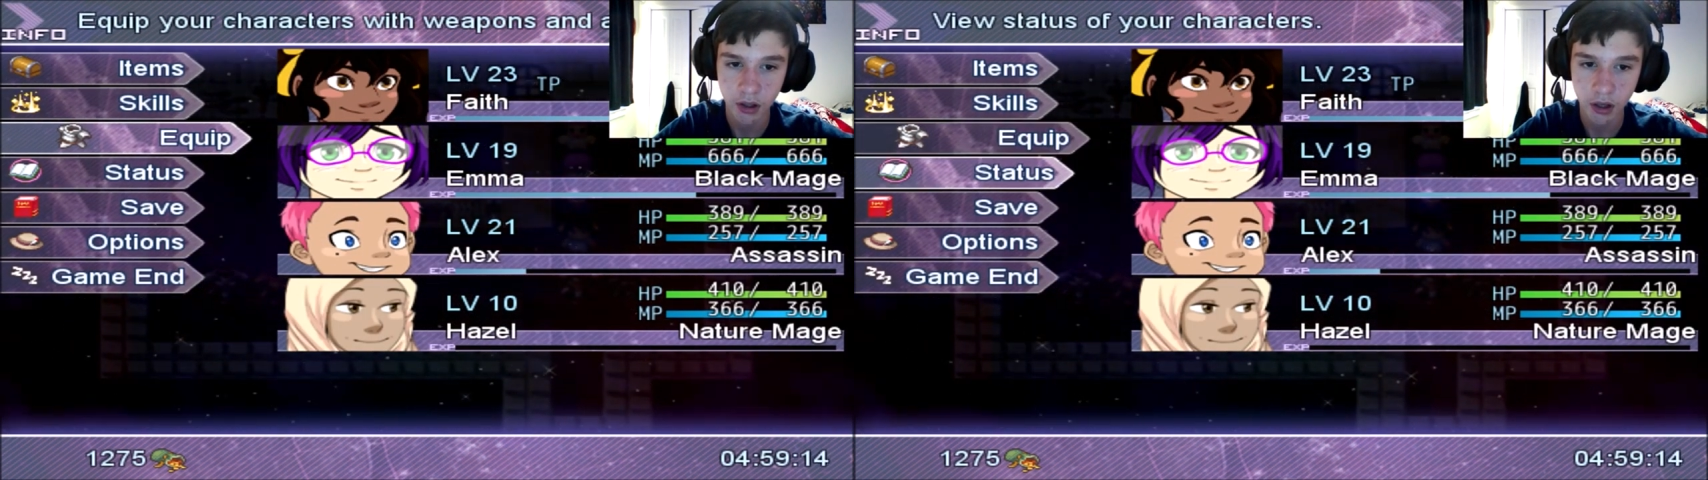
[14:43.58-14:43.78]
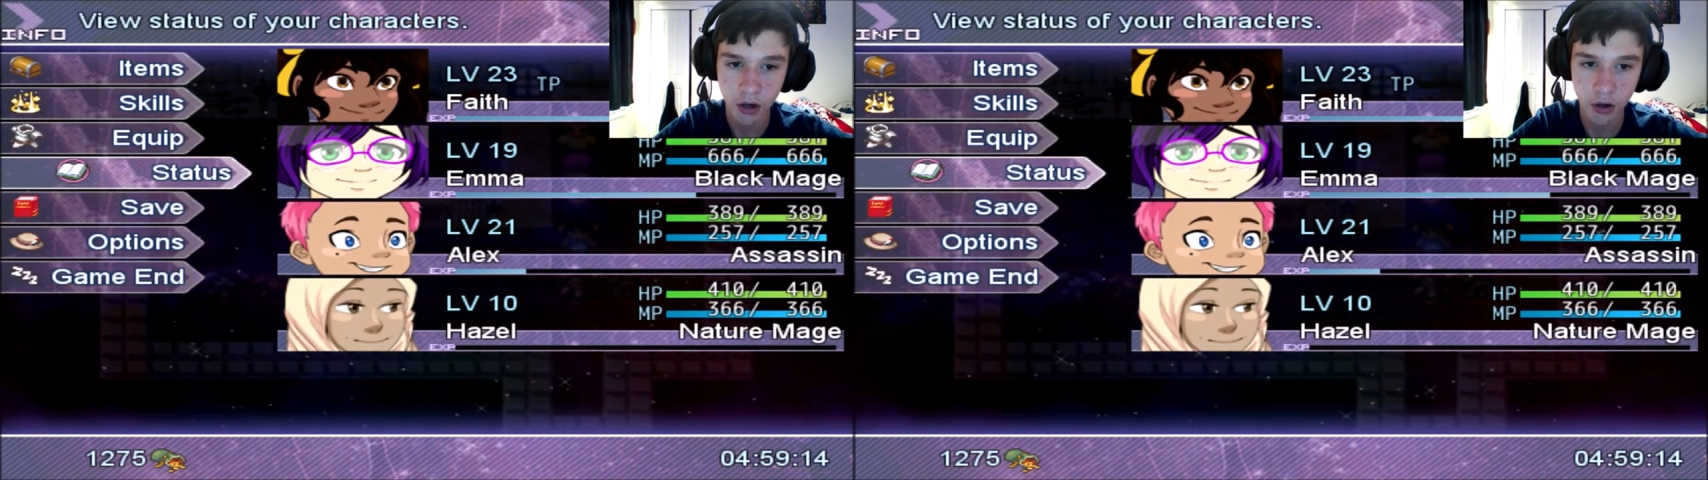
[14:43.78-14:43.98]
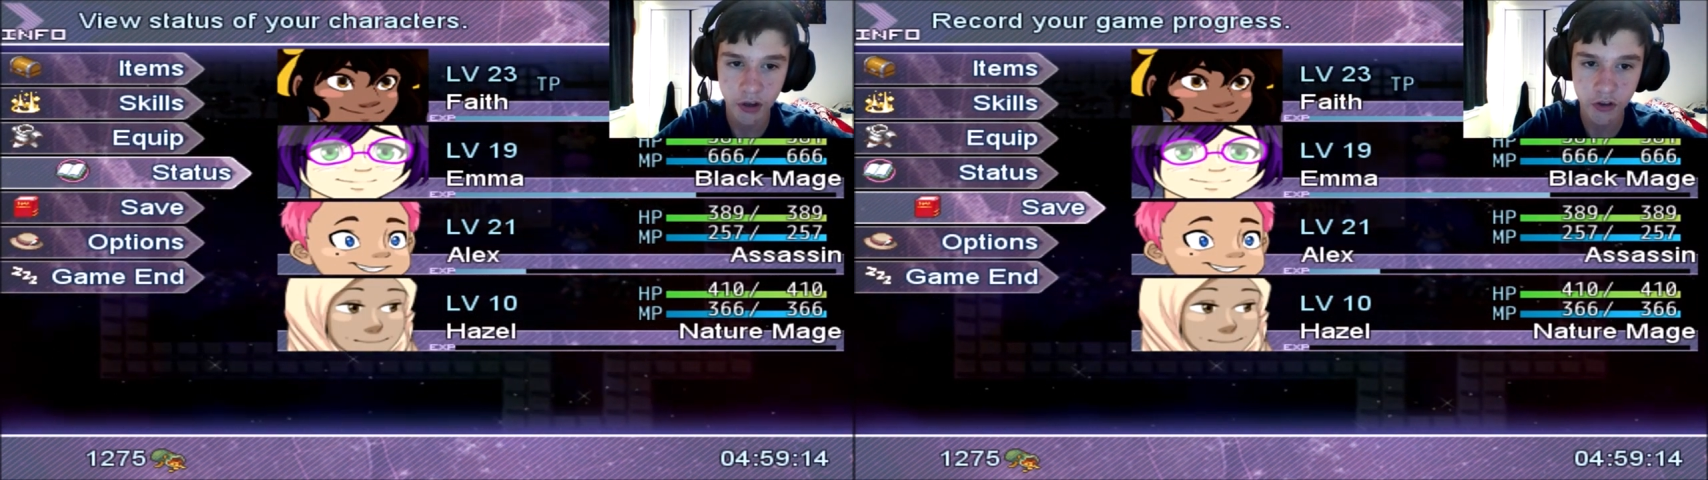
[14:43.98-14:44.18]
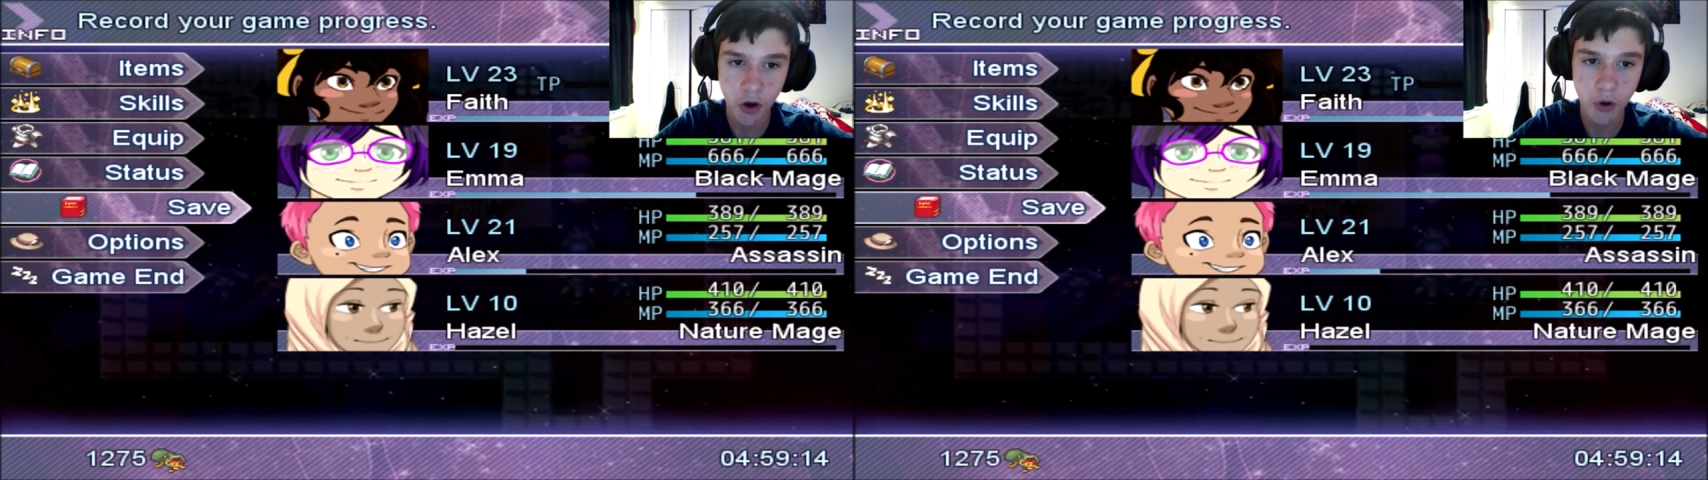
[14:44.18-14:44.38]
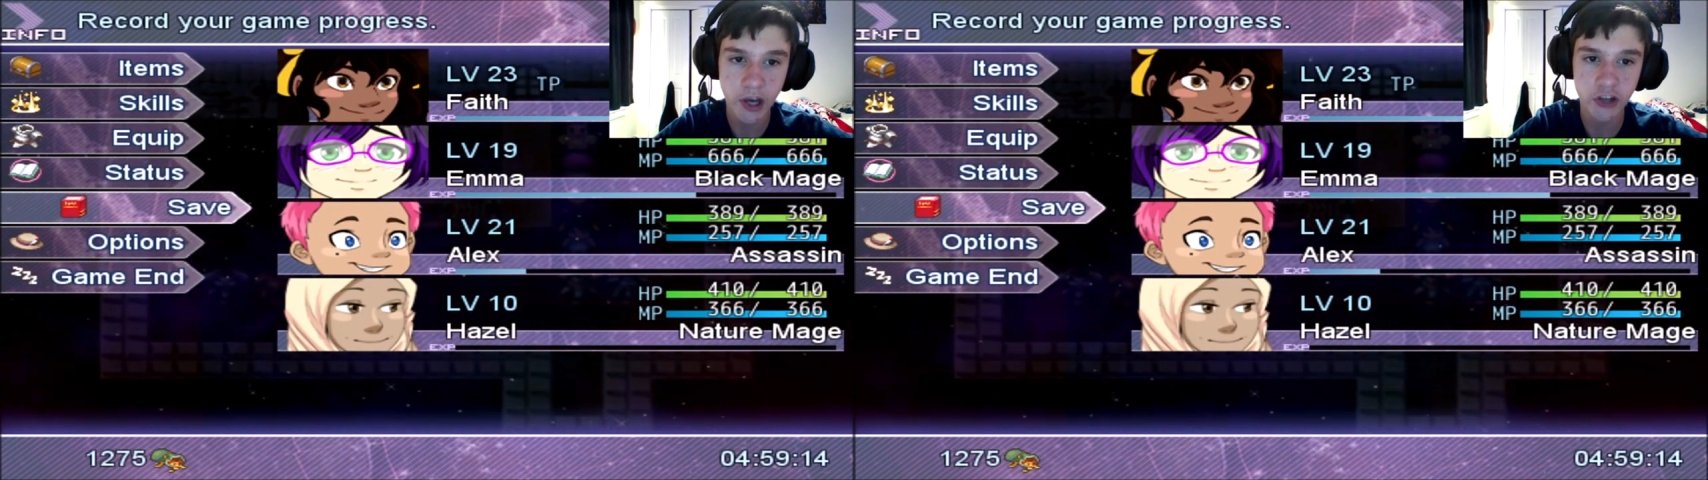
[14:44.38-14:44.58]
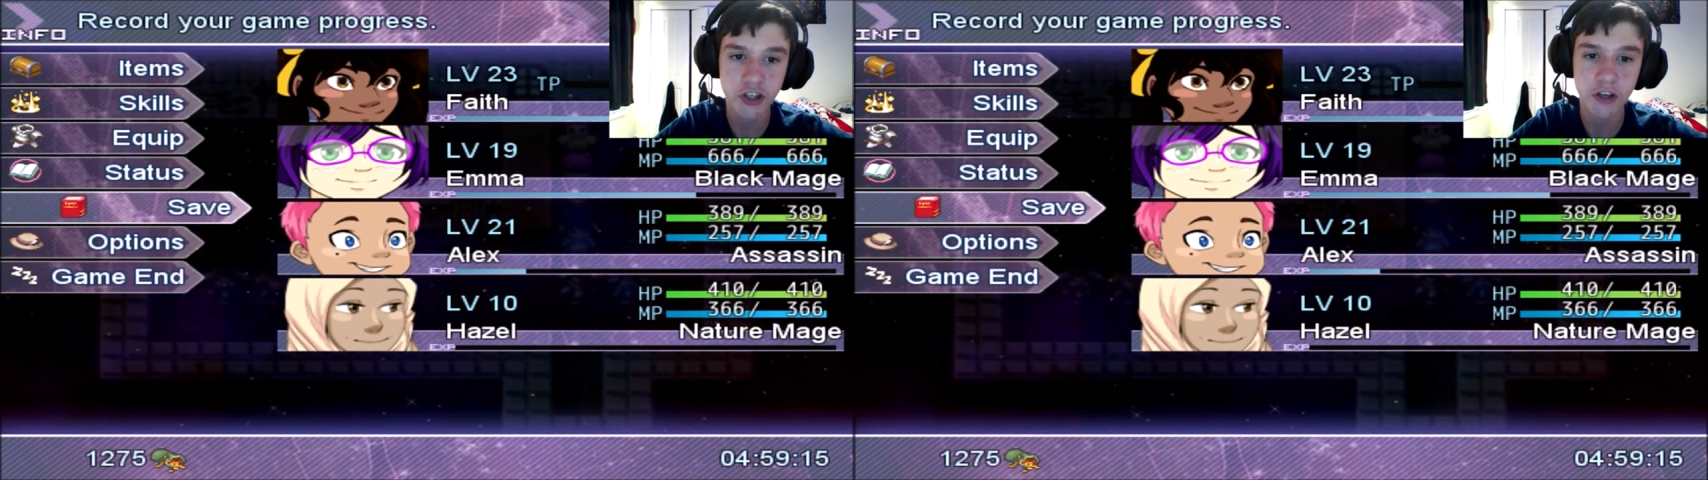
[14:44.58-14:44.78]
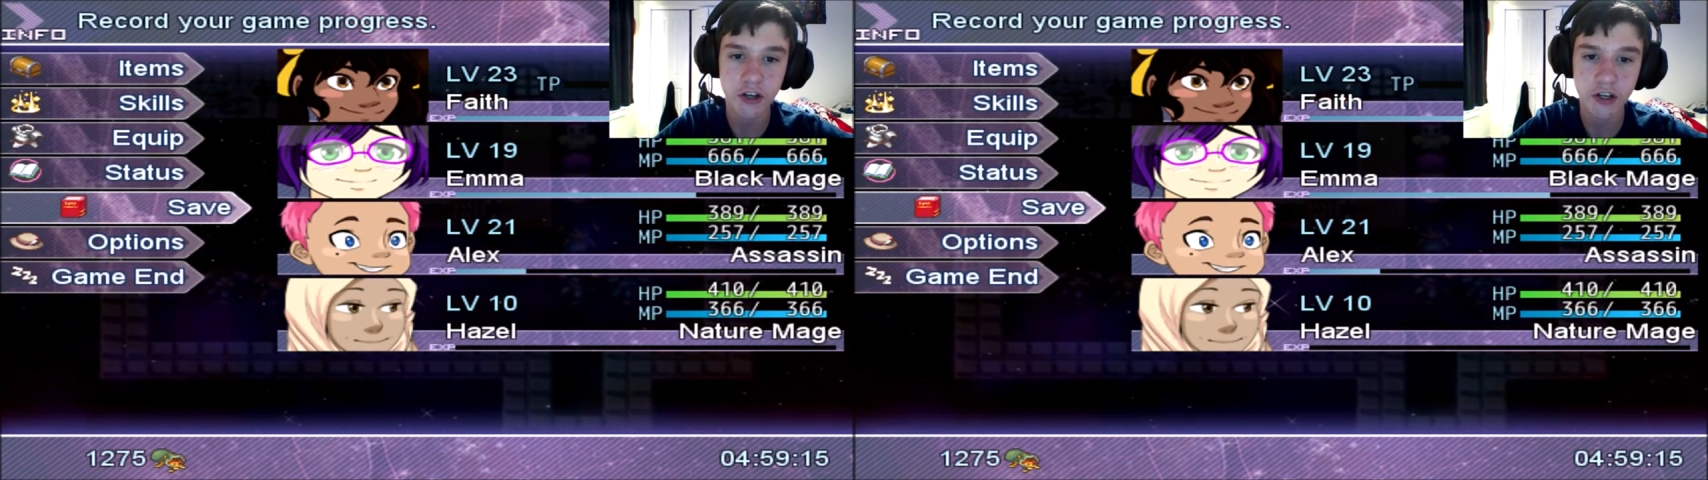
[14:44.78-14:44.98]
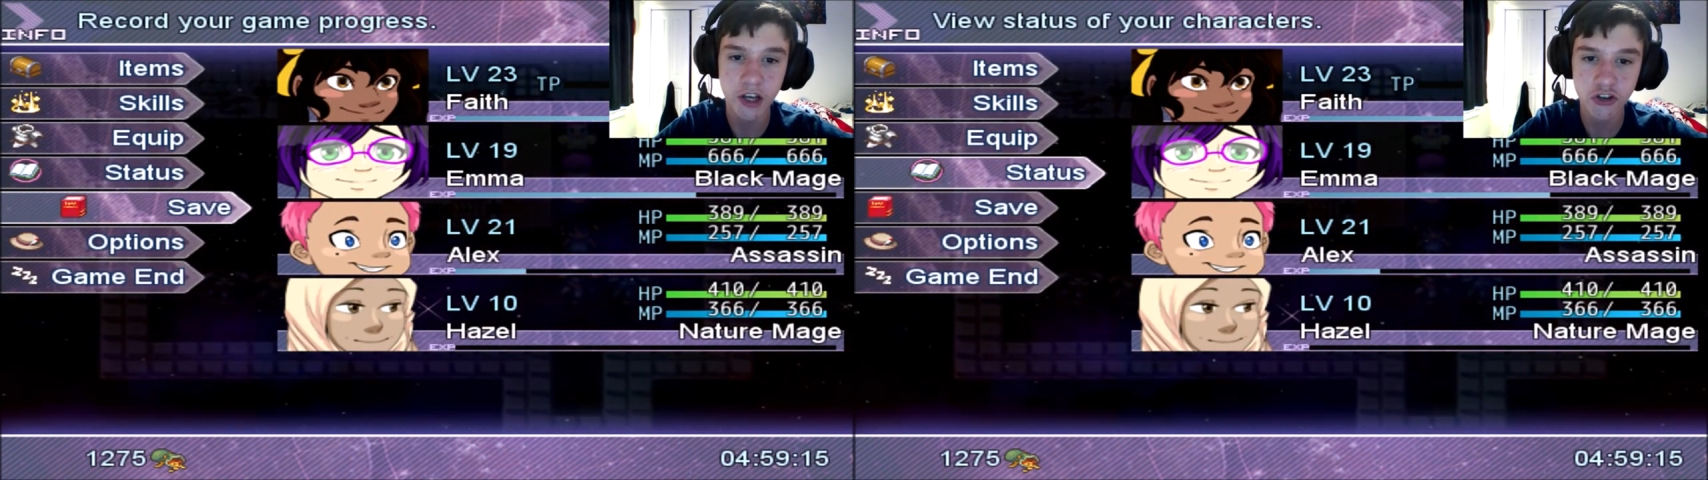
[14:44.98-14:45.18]
Okay, so, oh yeah, she's a
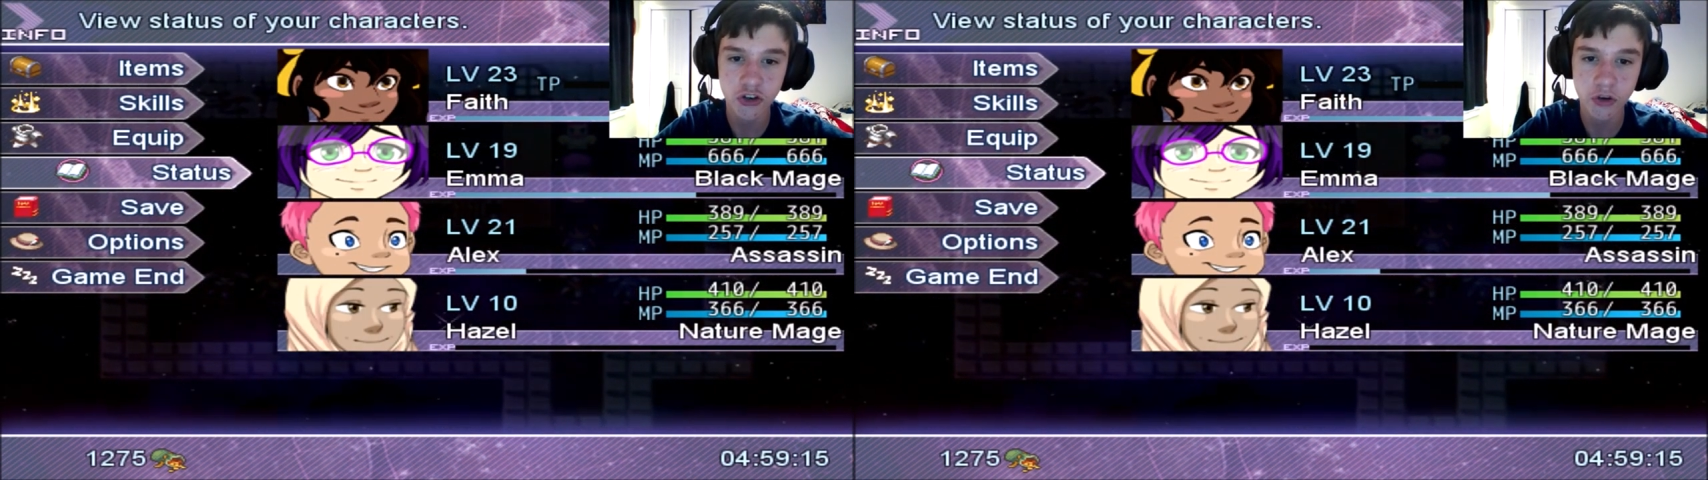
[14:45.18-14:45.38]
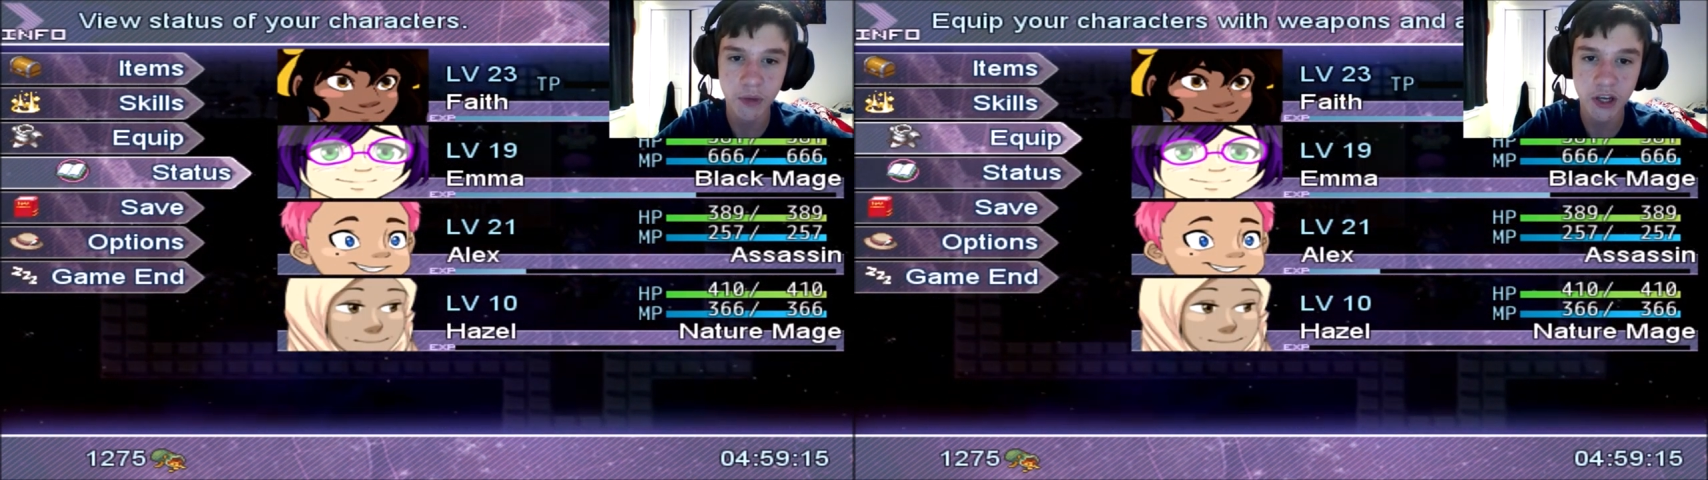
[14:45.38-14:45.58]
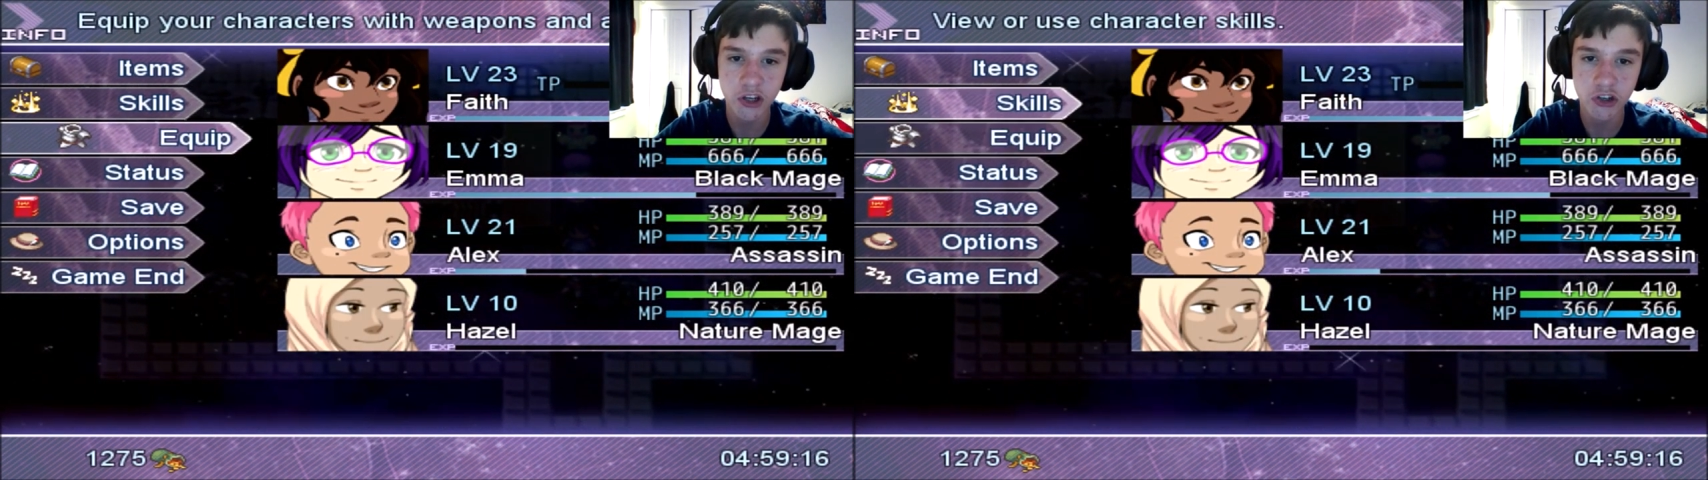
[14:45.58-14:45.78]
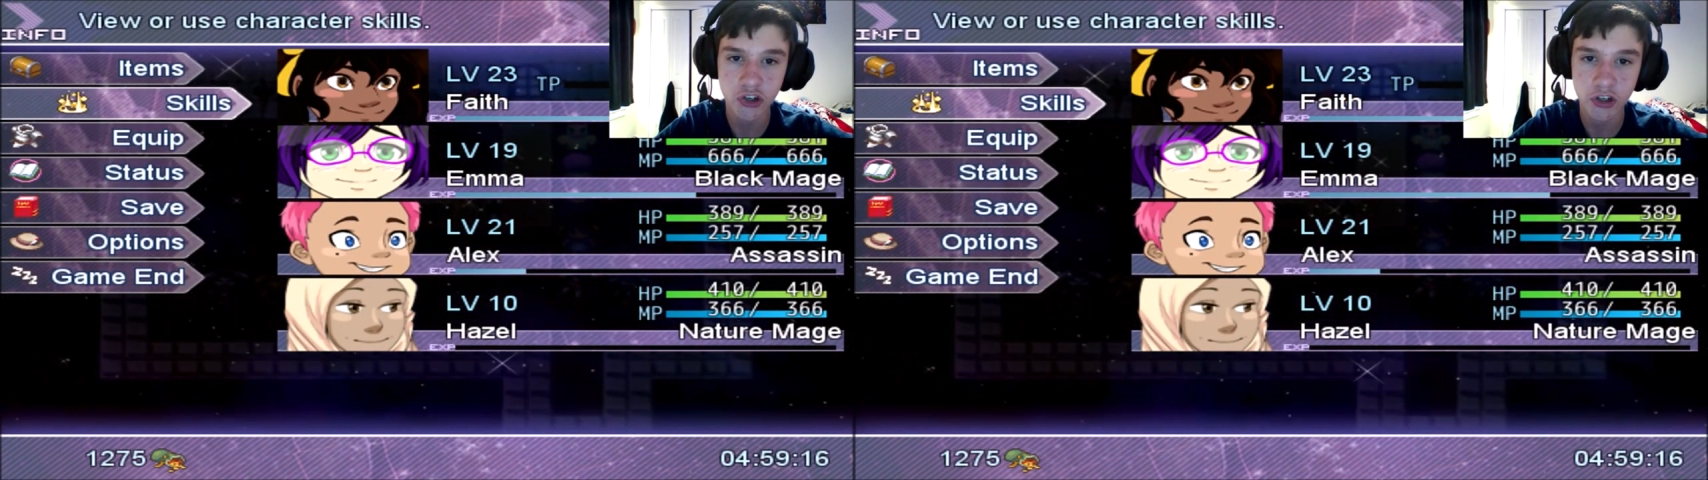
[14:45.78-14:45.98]
nature mage.